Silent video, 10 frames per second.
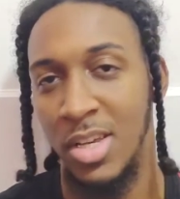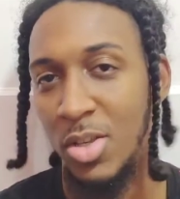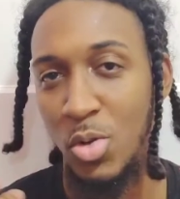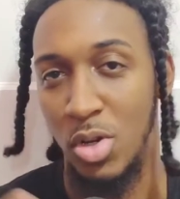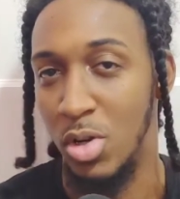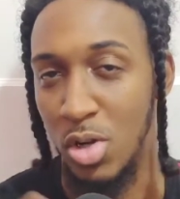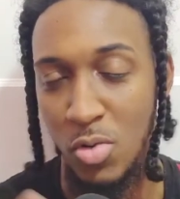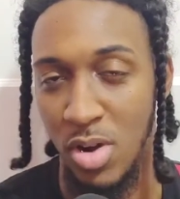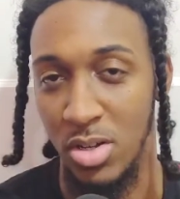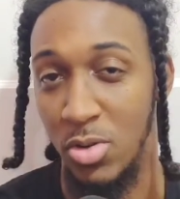you can look
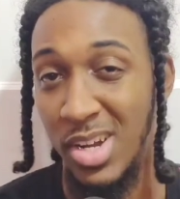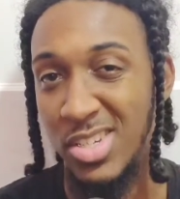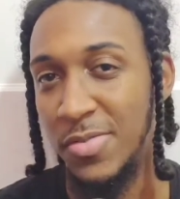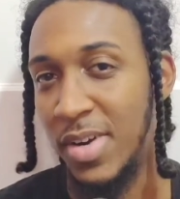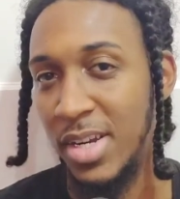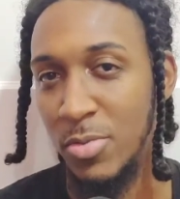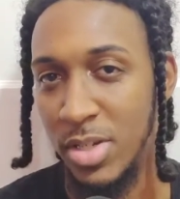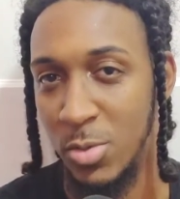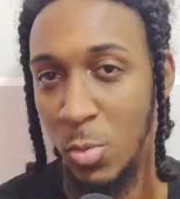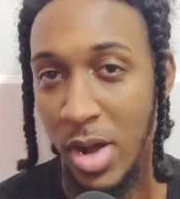around and actually find a
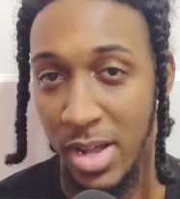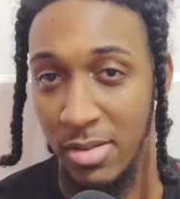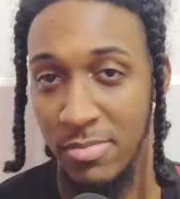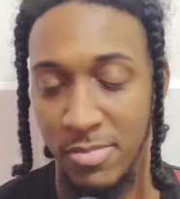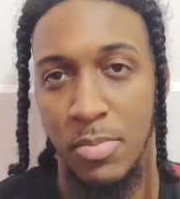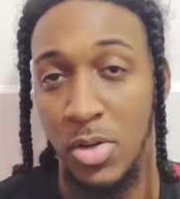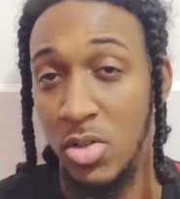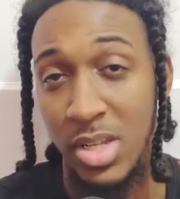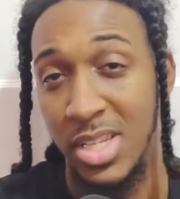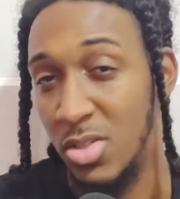reason why,
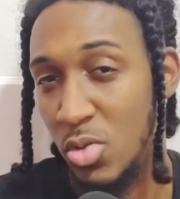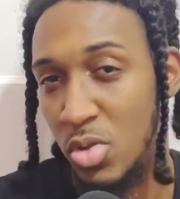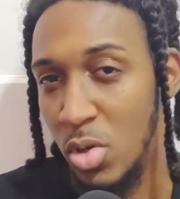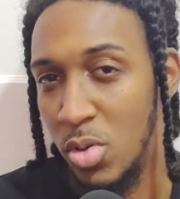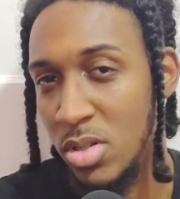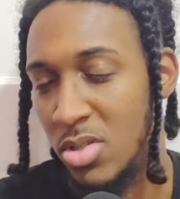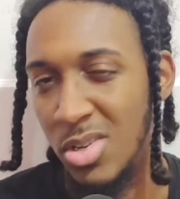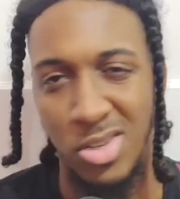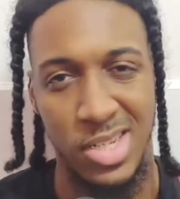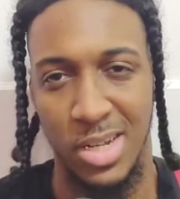because it is a new token. So a
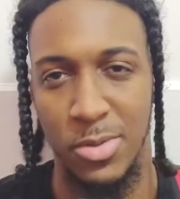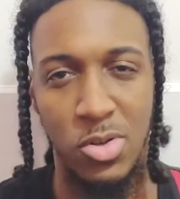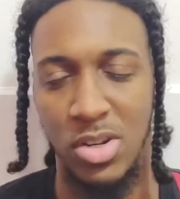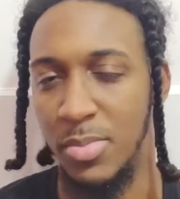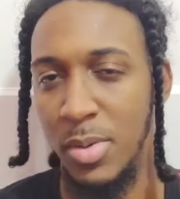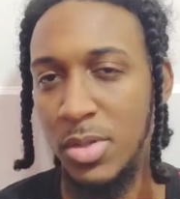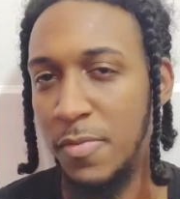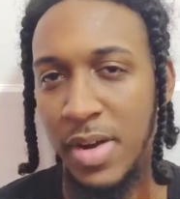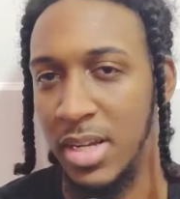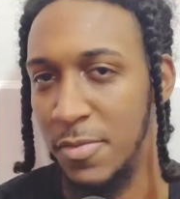lot of times you're not going to be able to
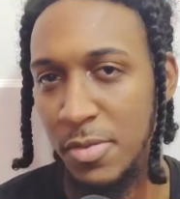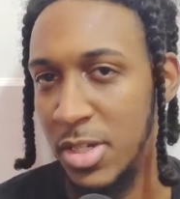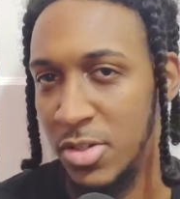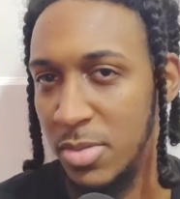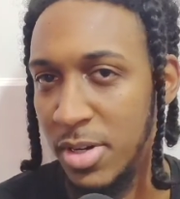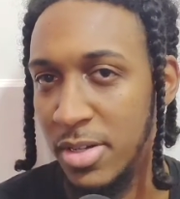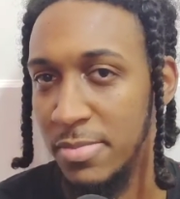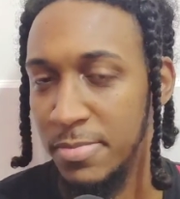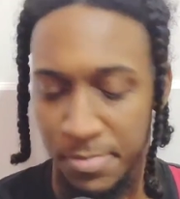find information about it.